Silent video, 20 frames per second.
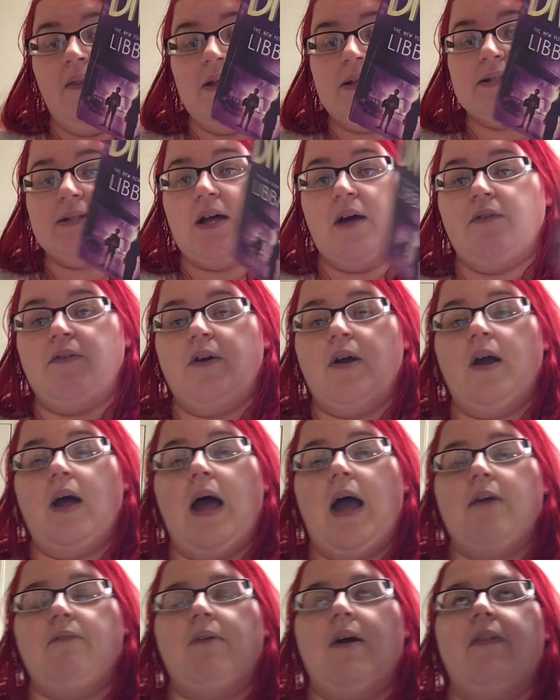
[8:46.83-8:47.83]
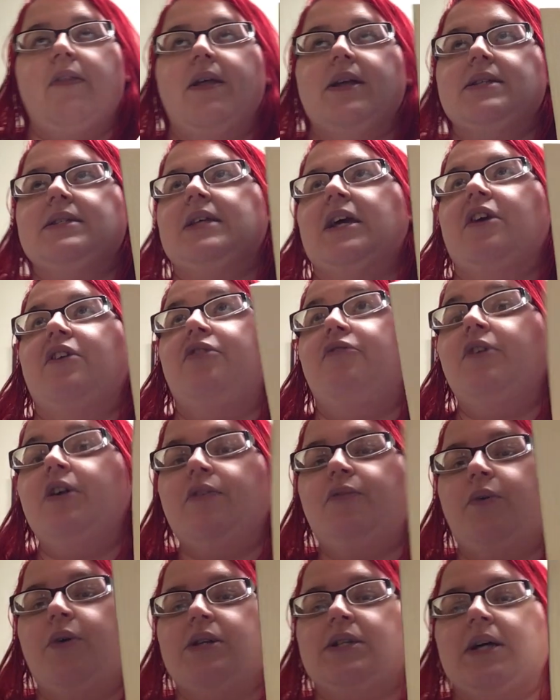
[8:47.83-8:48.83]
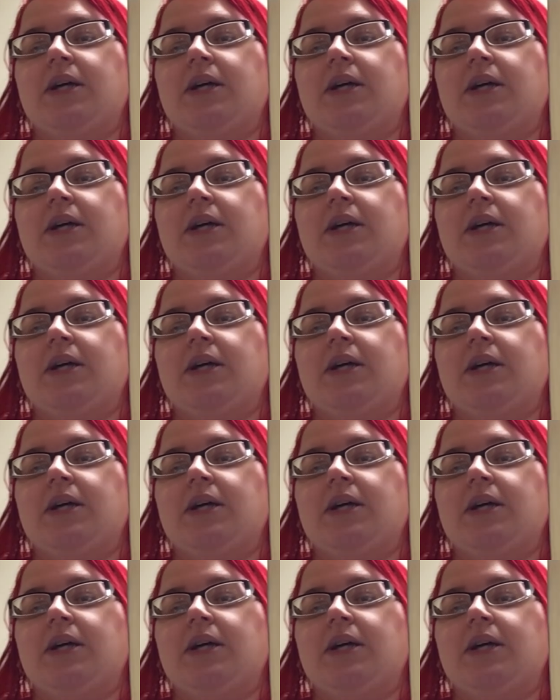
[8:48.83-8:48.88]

this cover. I've read this like three or four